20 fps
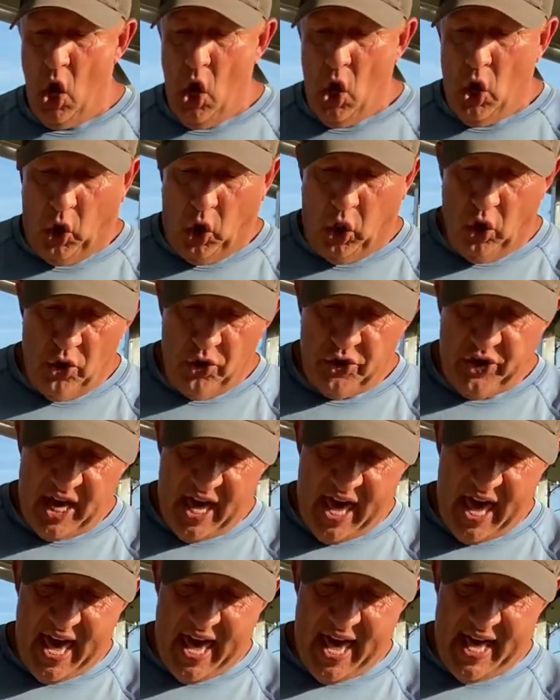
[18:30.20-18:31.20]
look
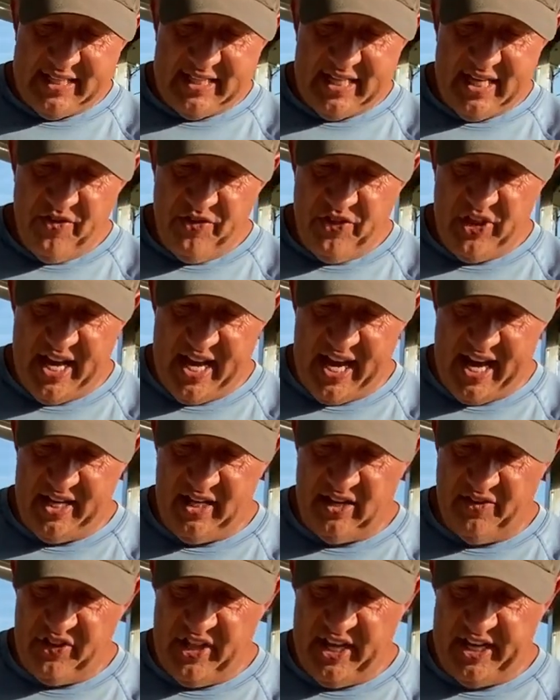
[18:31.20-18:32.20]
at the end
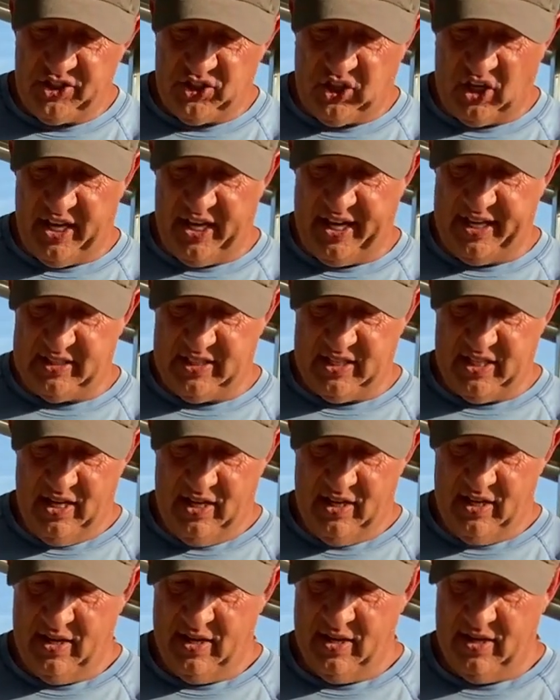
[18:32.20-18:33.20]
of these leads.
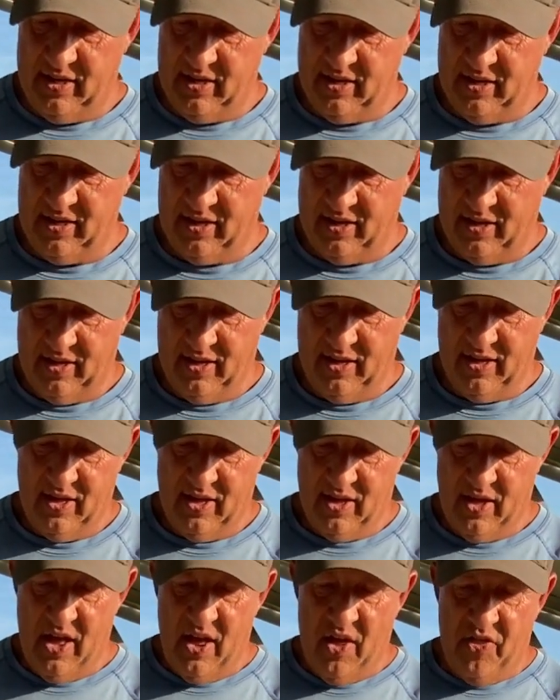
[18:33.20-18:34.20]

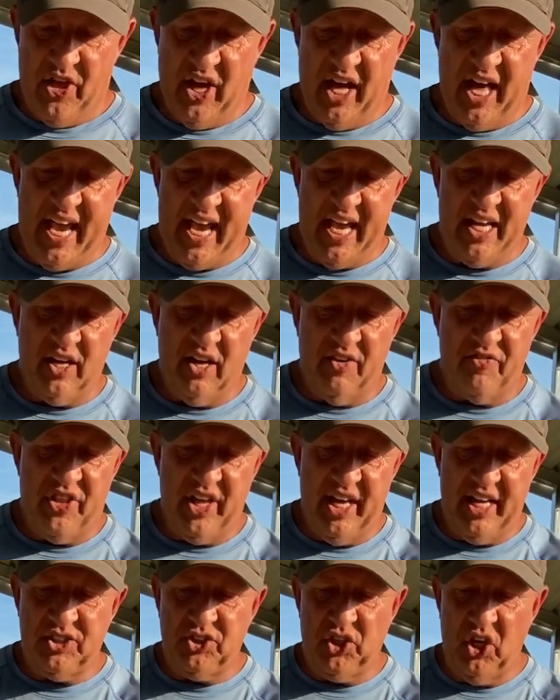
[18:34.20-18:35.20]
The end of
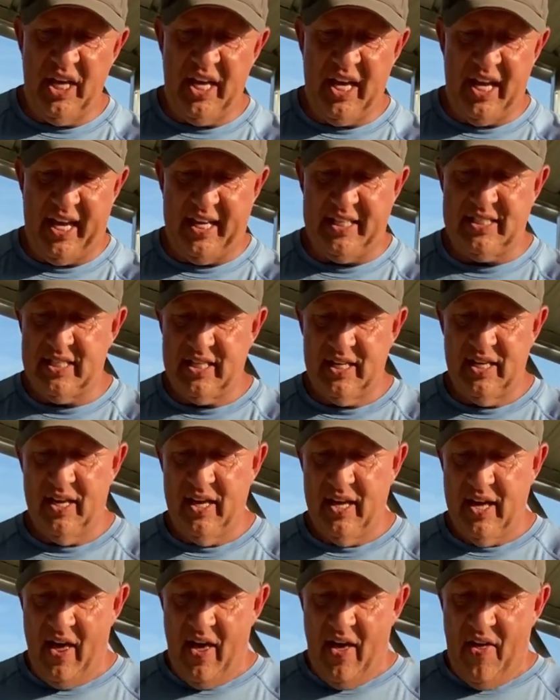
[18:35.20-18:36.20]
these leads
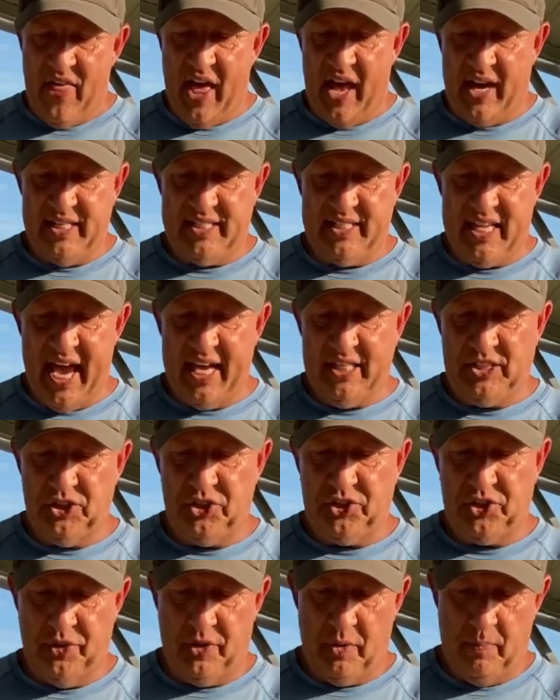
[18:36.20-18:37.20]
that attaches to the